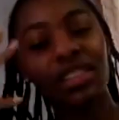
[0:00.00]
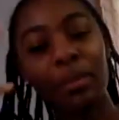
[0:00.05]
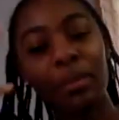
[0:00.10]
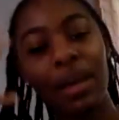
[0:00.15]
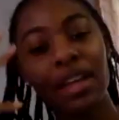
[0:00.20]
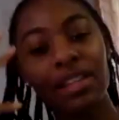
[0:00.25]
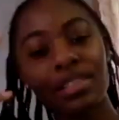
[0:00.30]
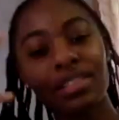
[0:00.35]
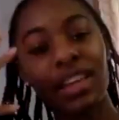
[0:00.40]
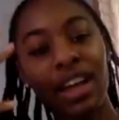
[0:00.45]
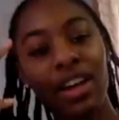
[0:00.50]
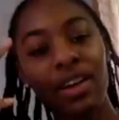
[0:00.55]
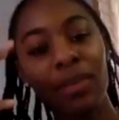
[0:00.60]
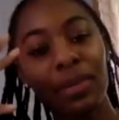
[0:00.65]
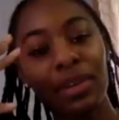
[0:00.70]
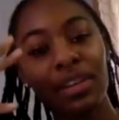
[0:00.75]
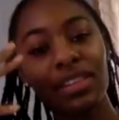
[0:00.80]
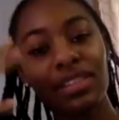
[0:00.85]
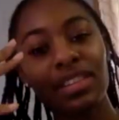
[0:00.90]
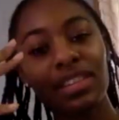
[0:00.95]
my scalp
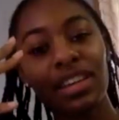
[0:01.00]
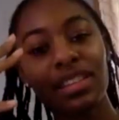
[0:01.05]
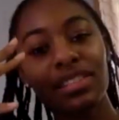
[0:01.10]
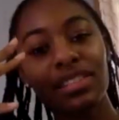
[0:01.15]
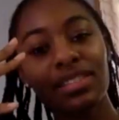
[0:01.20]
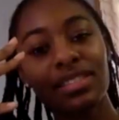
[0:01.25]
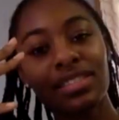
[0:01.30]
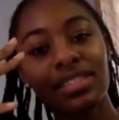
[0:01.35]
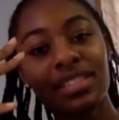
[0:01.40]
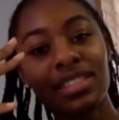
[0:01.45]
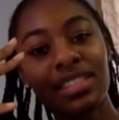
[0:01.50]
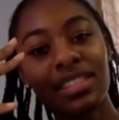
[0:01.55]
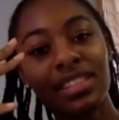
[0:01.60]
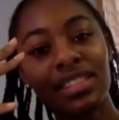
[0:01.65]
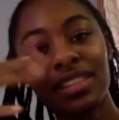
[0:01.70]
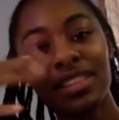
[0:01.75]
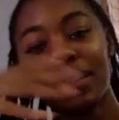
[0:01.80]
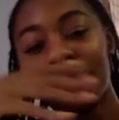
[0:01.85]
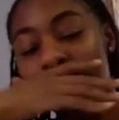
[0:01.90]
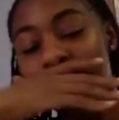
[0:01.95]
in a sense.
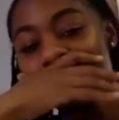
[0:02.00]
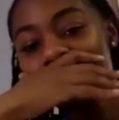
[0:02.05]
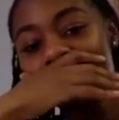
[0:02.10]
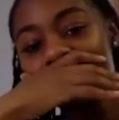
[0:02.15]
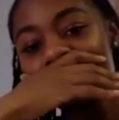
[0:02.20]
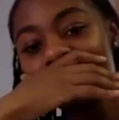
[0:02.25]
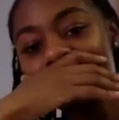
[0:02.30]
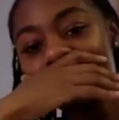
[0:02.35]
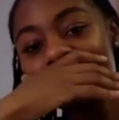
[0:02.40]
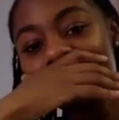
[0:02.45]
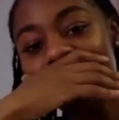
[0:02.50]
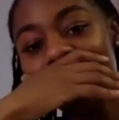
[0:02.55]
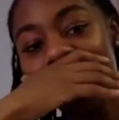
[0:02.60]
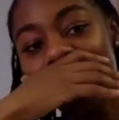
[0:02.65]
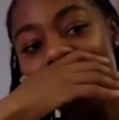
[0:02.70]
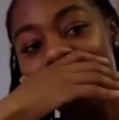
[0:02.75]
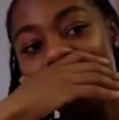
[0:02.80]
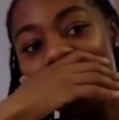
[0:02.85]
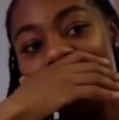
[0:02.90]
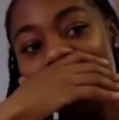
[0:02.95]

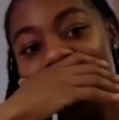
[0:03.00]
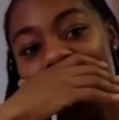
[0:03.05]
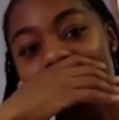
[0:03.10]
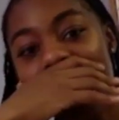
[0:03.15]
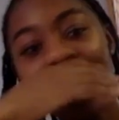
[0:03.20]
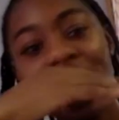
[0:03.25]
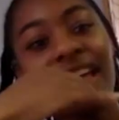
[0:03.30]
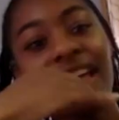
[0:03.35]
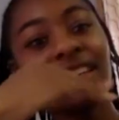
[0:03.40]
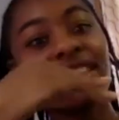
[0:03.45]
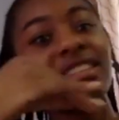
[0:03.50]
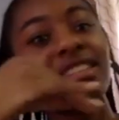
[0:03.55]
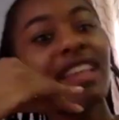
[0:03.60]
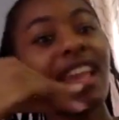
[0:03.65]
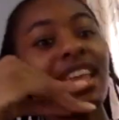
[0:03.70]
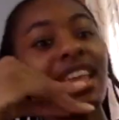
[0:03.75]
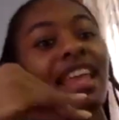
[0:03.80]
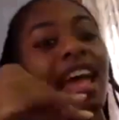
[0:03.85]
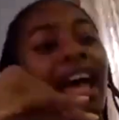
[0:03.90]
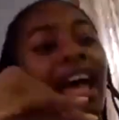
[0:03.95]
And I say
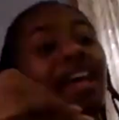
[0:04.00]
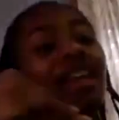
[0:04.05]
that